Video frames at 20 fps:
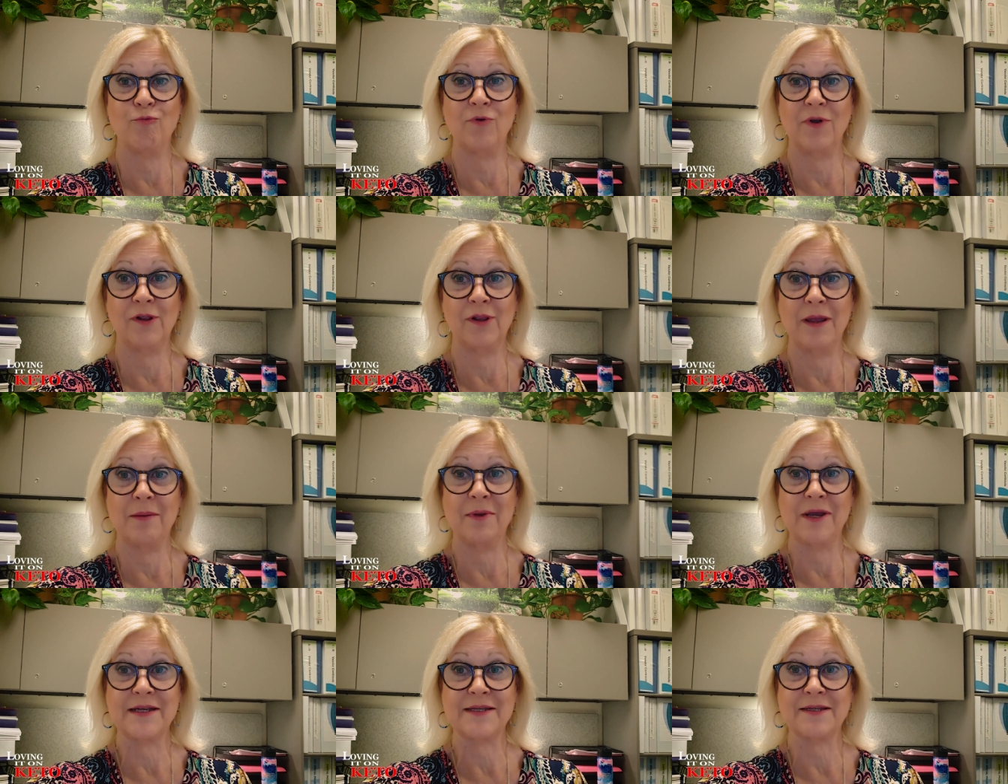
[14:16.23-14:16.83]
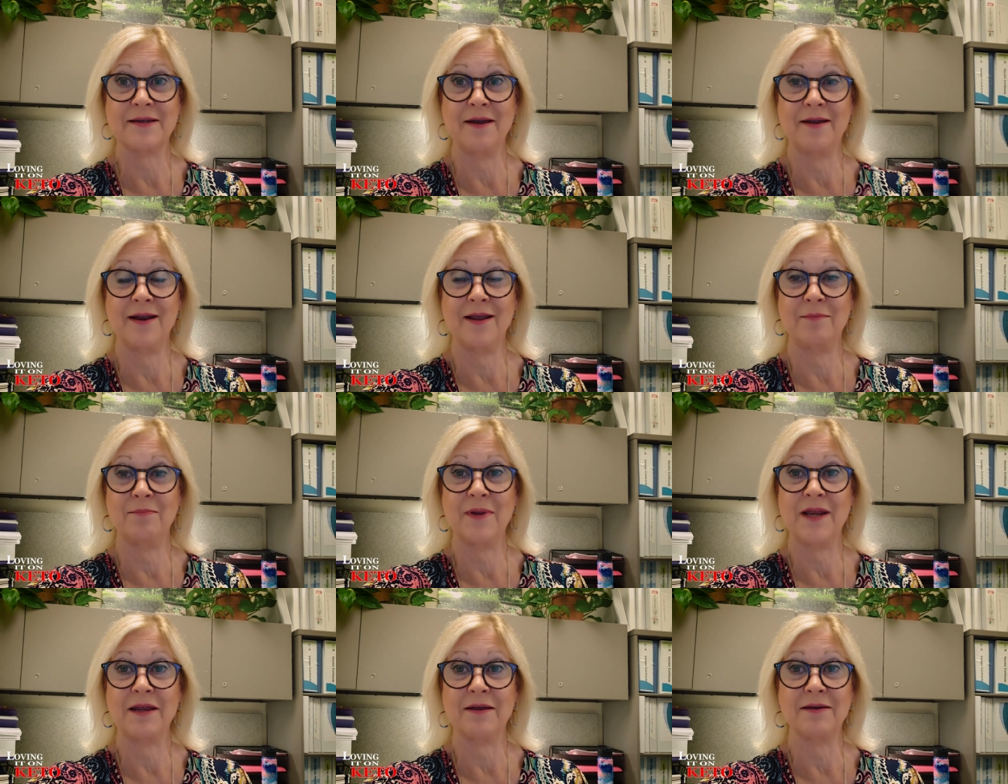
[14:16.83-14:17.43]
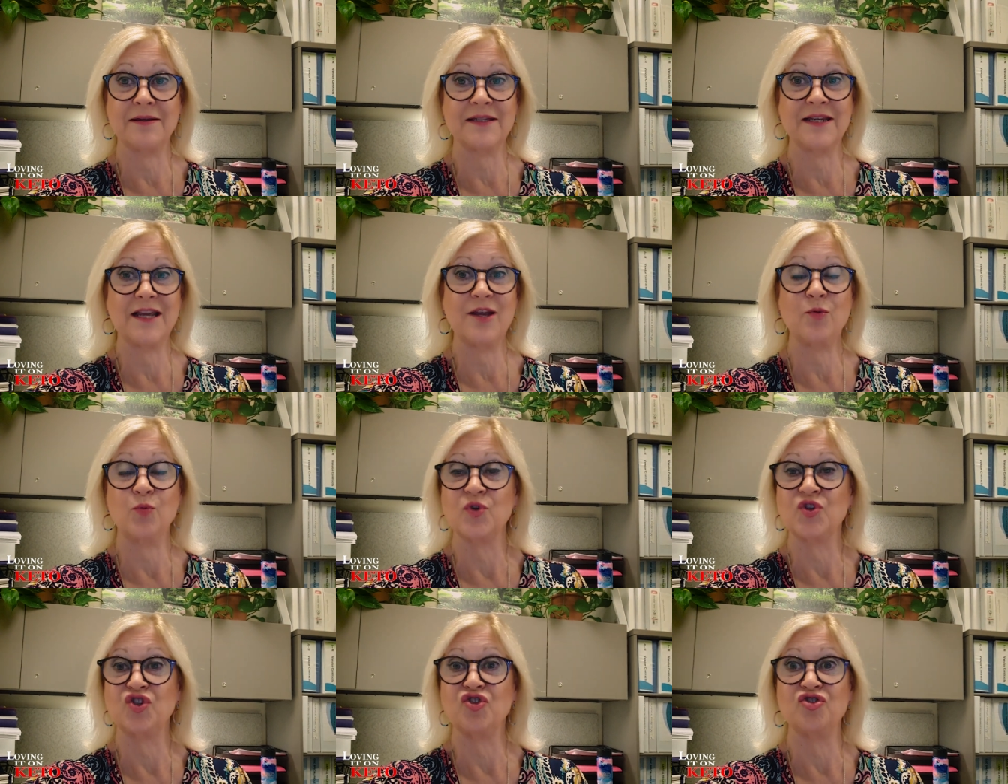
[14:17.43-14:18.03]
really am excited because it
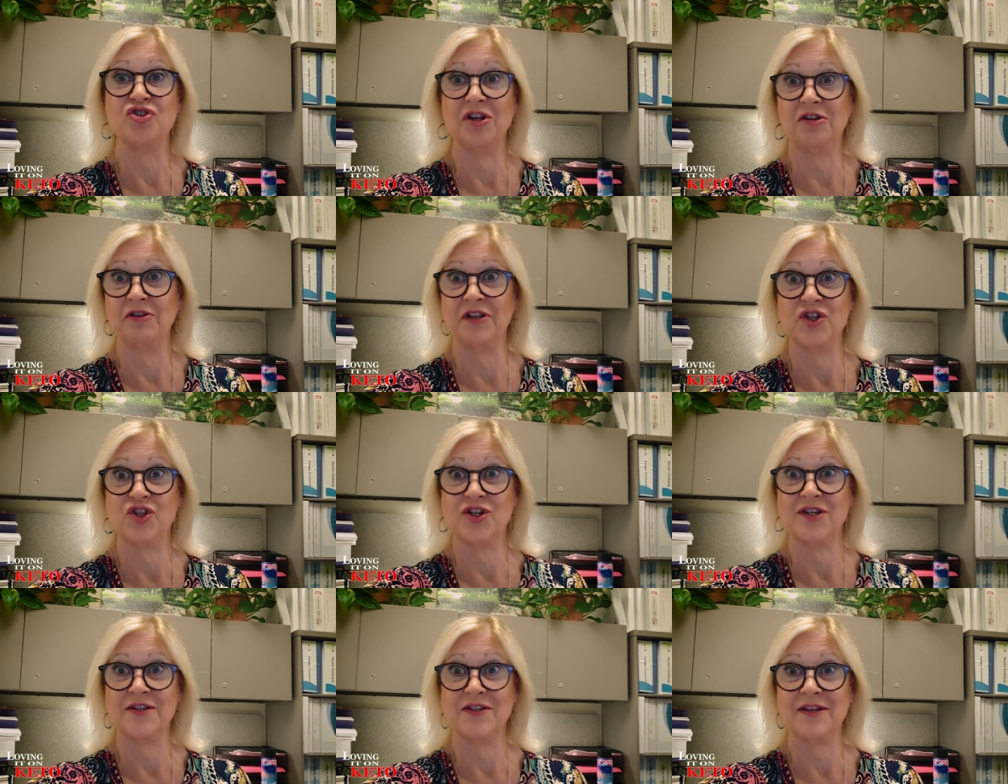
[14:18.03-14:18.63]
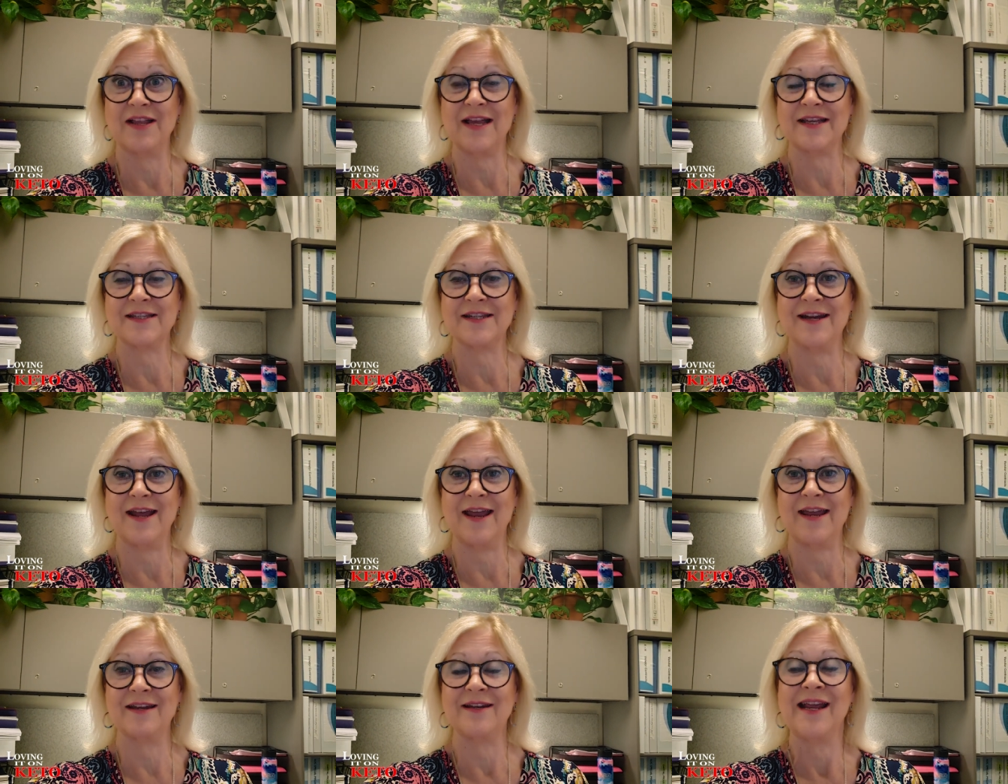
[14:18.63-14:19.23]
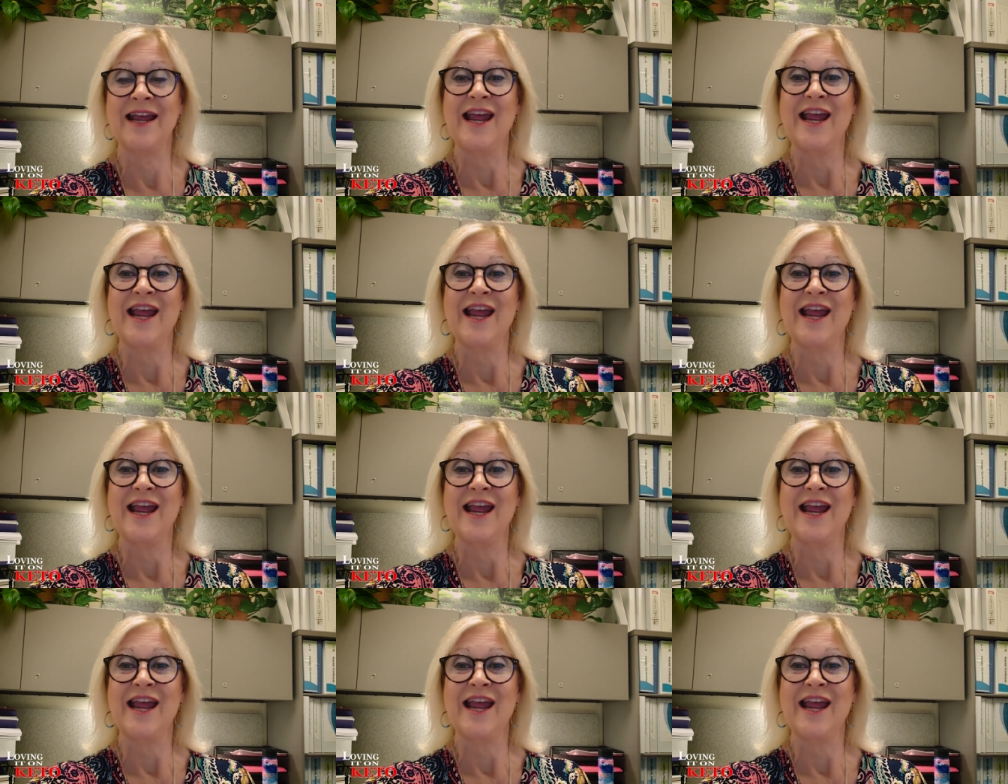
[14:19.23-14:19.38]
was delicious last night.